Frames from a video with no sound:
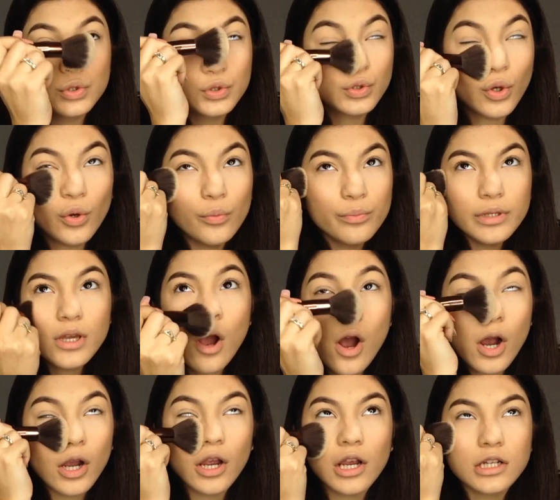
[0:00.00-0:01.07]
Don't be
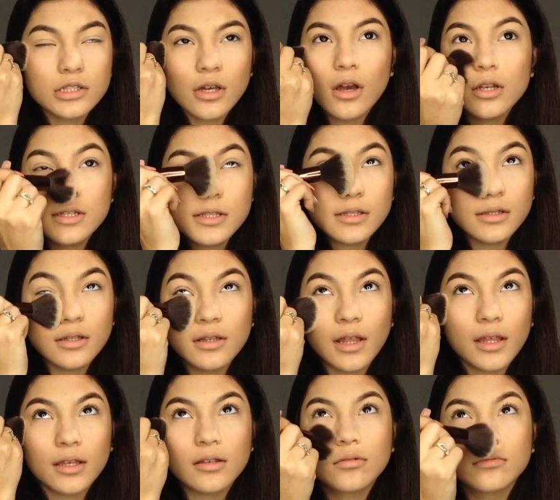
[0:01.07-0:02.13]
harsh. Honestly,
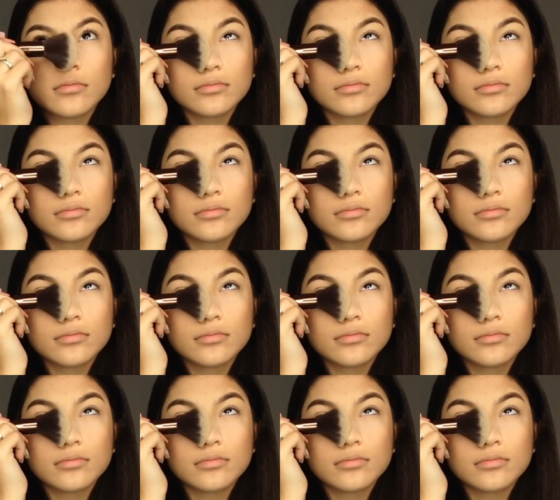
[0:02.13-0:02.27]
like